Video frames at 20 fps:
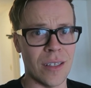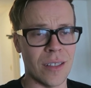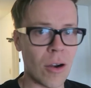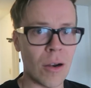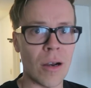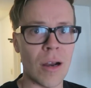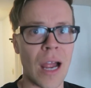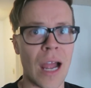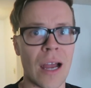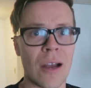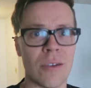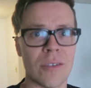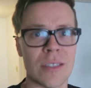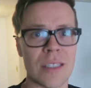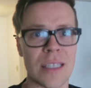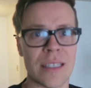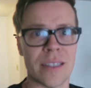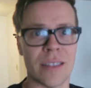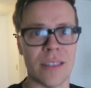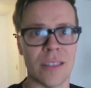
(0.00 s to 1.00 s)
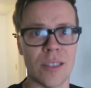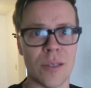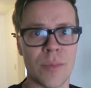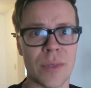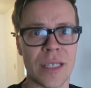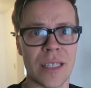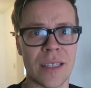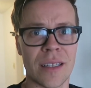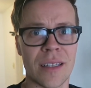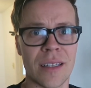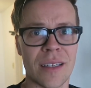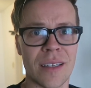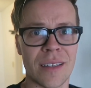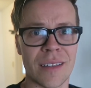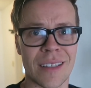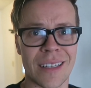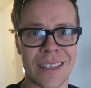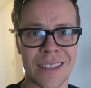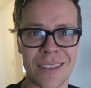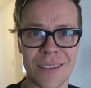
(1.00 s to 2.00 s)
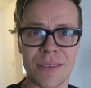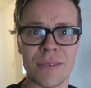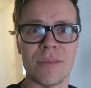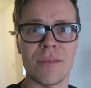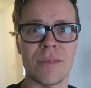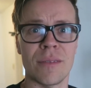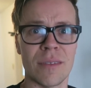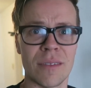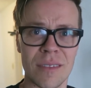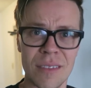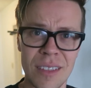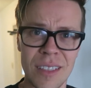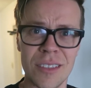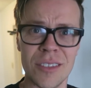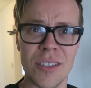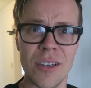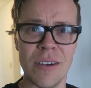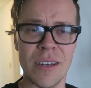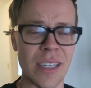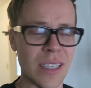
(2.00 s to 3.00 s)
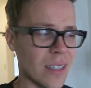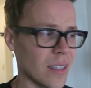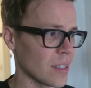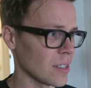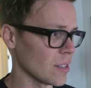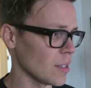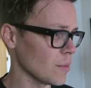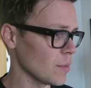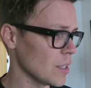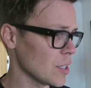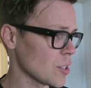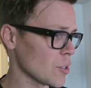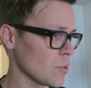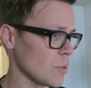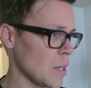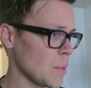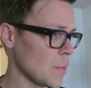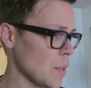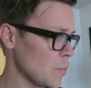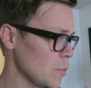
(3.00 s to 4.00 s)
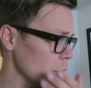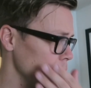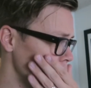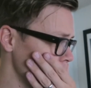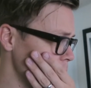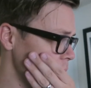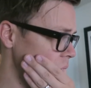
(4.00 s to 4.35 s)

Our house is a little bit like a little dirty. So I'm gonna scrub up a little